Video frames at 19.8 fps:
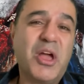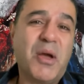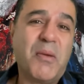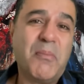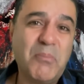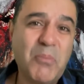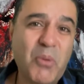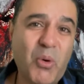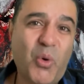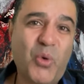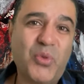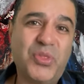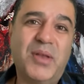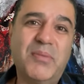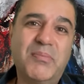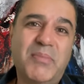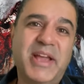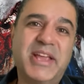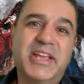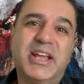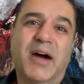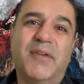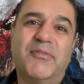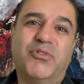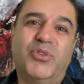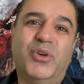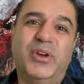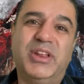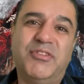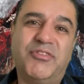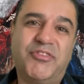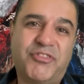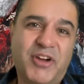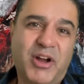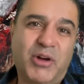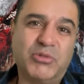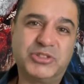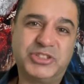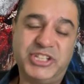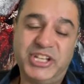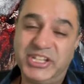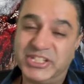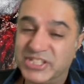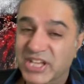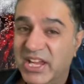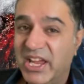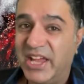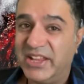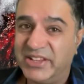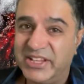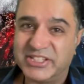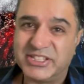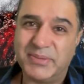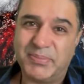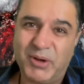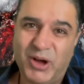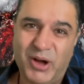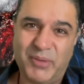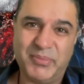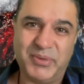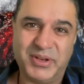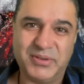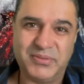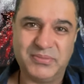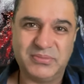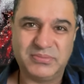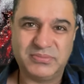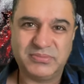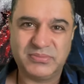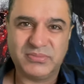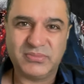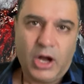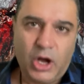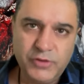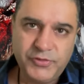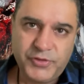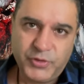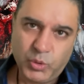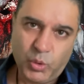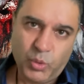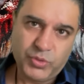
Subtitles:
more than make up for any frailties in this department. Overall,